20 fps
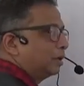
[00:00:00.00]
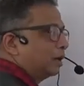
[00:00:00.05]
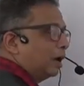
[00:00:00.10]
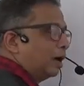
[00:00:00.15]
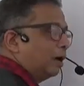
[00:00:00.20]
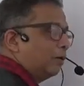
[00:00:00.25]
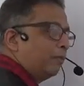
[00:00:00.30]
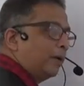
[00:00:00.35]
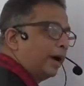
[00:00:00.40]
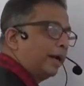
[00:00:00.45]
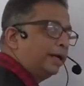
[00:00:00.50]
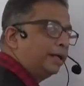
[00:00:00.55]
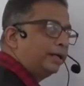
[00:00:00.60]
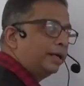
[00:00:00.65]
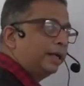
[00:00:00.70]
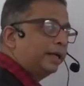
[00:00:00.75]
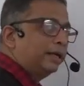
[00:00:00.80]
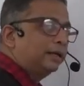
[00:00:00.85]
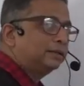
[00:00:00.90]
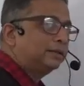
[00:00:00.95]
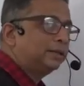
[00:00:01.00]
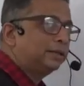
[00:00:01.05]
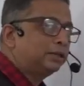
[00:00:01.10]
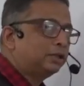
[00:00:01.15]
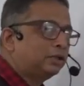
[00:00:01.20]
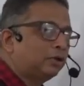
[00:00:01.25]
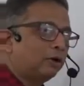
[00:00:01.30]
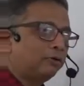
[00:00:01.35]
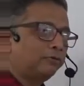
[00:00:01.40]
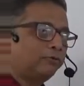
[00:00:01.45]
A white ray
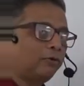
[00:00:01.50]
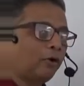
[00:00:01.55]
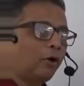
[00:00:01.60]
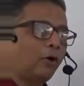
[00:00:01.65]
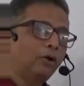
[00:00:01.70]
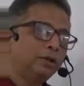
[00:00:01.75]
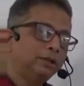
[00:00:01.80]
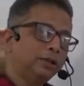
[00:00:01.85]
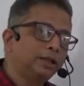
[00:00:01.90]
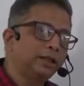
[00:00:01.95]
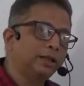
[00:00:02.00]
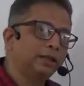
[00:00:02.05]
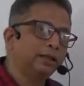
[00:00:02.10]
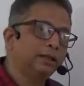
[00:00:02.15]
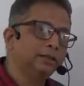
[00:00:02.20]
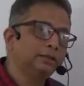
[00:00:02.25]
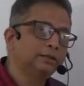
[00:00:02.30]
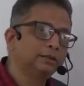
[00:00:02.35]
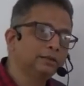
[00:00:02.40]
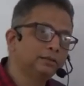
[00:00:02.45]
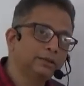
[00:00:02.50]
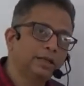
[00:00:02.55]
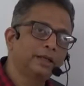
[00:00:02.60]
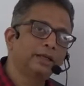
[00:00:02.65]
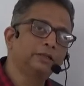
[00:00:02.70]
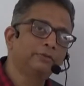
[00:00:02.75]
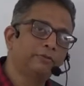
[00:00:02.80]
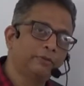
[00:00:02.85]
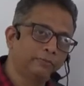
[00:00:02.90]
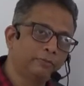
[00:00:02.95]
consists of all the colors, that
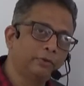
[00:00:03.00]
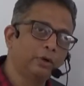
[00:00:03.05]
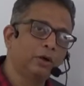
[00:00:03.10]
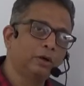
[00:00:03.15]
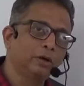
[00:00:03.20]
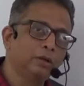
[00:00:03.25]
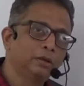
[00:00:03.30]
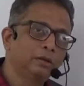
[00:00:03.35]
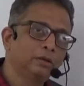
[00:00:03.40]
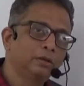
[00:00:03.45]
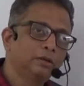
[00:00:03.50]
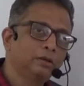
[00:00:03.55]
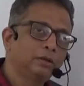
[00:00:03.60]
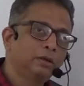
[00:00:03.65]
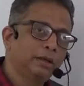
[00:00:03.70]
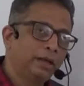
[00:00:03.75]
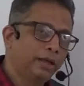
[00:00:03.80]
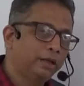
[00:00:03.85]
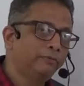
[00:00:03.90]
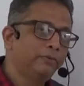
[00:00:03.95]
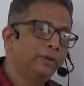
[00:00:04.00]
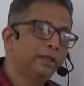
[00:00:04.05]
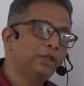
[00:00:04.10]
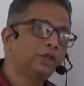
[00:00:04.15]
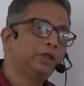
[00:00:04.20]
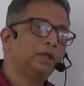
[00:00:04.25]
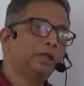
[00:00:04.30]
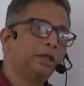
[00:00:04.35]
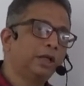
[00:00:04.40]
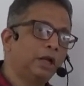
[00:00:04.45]
is Vibgyor, in
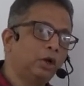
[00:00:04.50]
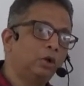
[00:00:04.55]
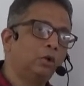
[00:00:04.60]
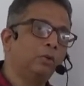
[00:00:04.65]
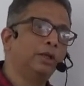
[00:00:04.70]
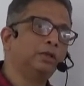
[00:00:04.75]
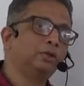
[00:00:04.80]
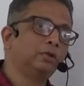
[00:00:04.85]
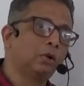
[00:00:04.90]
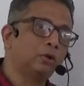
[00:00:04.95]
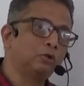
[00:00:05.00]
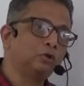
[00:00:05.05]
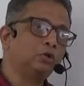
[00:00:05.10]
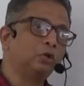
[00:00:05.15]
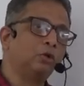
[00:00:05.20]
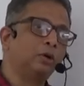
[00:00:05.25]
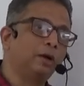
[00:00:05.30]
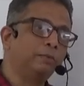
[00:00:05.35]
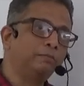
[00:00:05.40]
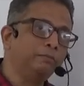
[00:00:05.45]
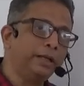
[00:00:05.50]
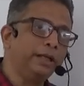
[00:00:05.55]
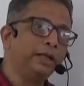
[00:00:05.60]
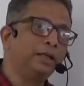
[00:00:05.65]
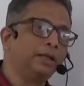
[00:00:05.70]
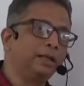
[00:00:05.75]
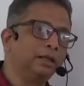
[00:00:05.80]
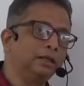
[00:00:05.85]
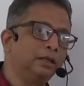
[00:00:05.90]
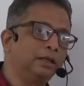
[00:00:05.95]
which yellow is also a
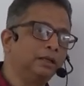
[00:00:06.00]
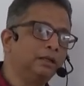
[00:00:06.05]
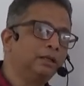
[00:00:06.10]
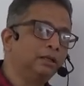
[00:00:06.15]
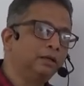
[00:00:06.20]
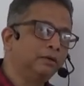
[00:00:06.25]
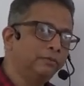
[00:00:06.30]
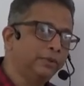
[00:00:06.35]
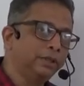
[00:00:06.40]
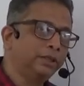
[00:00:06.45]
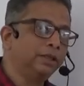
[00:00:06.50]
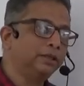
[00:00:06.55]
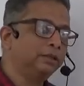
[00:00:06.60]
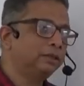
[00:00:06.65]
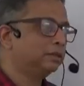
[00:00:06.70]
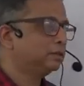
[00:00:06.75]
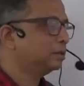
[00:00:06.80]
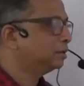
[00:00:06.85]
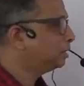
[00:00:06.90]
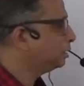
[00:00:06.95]
mean color which is